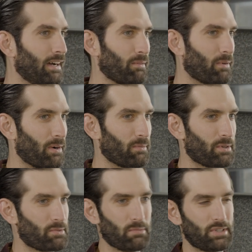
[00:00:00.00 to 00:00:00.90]

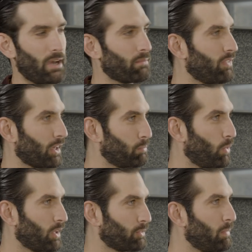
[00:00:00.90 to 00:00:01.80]
which helped
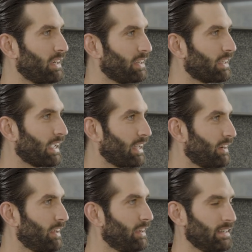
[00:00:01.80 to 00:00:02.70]
Flexport expand into
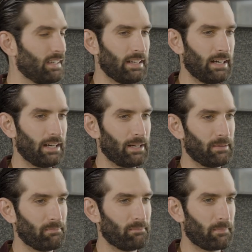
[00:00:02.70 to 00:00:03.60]
Canada,
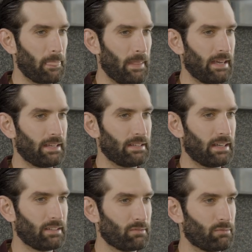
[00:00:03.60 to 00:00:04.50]

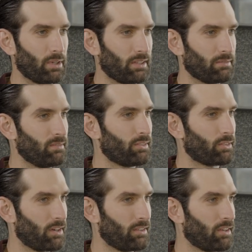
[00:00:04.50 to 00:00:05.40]
and really
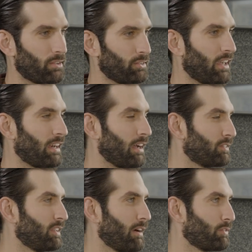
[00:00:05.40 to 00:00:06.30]
started to understand how
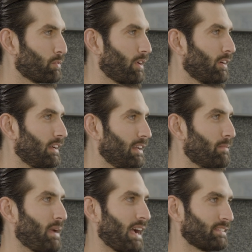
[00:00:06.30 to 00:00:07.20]
tariffs were
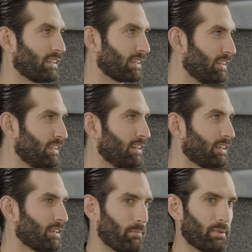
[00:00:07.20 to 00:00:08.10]
impacting
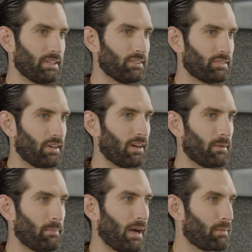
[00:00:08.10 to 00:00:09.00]
companies'
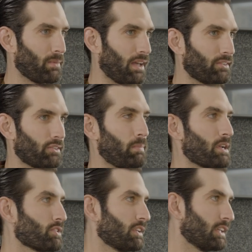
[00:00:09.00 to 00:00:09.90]
bottom lines,
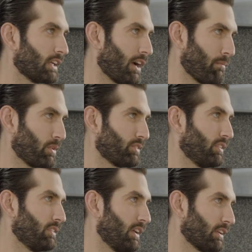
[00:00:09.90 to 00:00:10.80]
especially in e-commerce
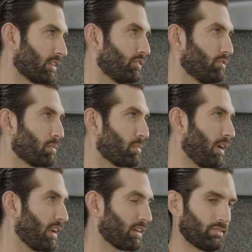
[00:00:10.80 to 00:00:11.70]
and consumer
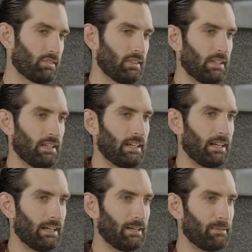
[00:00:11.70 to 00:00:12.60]
products.
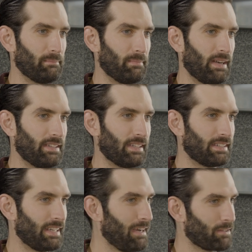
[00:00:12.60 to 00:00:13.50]
And
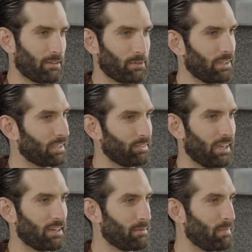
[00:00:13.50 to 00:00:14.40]
then, I got really
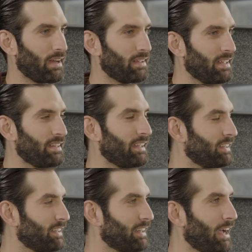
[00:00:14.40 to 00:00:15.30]
excited about the
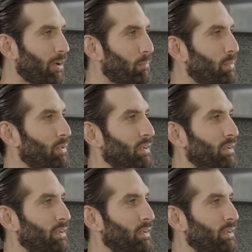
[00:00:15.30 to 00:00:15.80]
idea to help